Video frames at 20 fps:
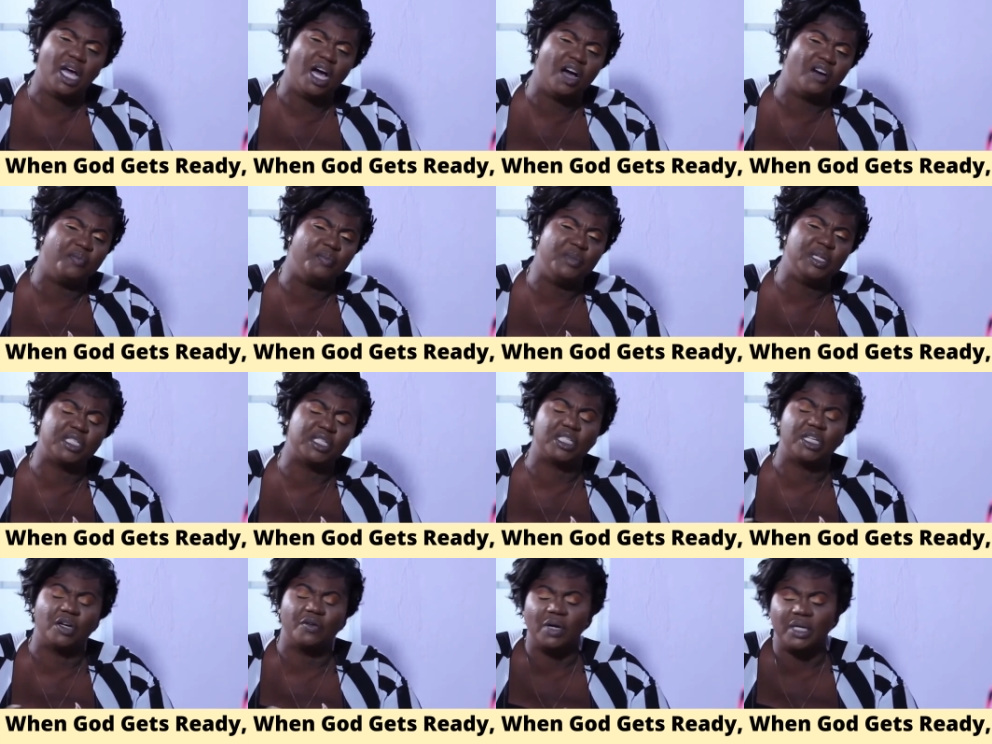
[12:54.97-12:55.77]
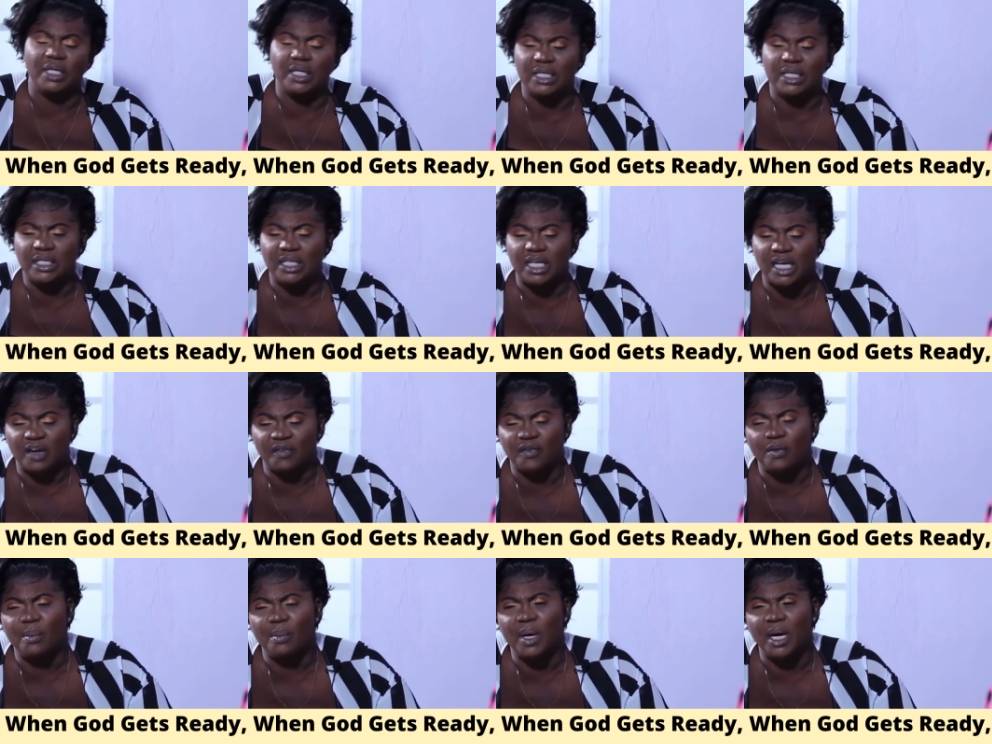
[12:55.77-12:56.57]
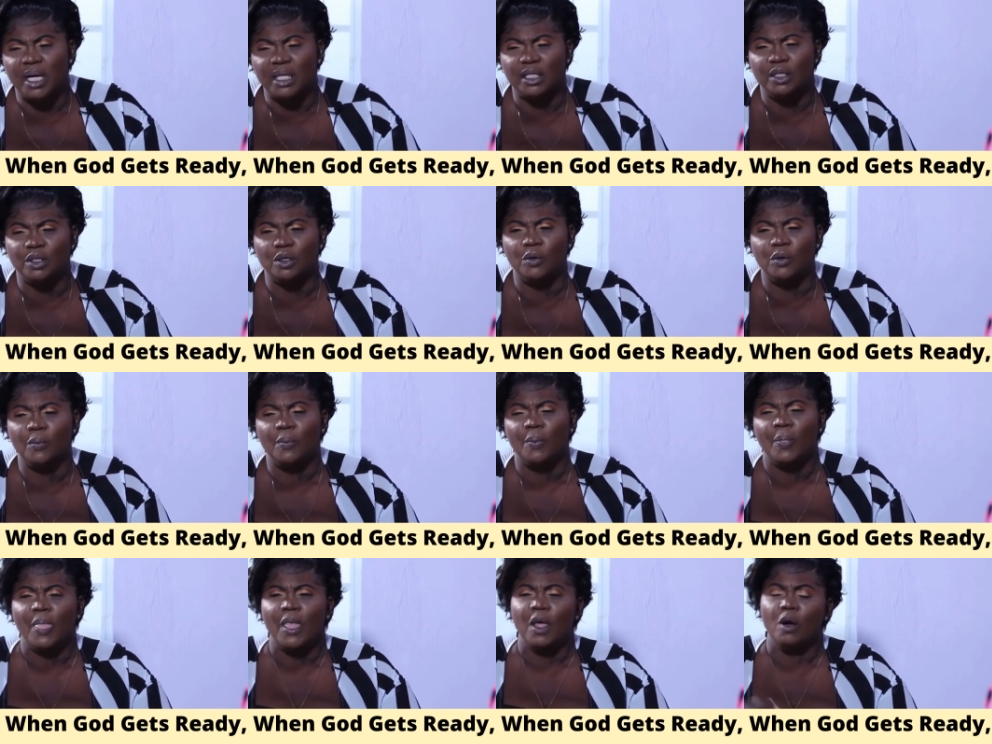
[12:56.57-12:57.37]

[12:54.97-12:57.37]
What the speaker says: You have Miss Sharon in there every morning now.